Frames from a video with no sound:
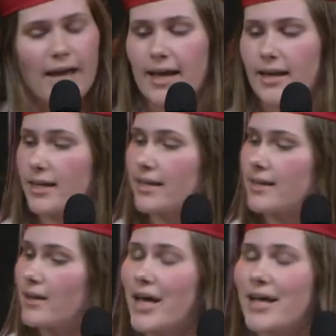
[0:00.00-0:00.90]
And I
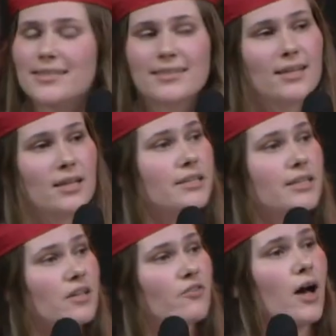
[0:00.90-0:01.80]
cannot
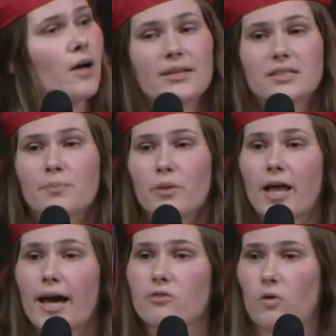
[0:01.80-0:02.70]
give up this
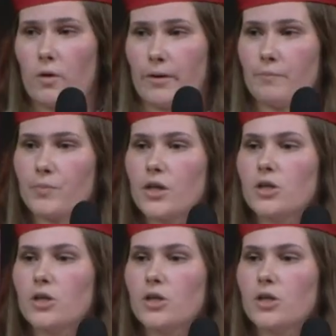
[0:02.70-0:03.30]
platform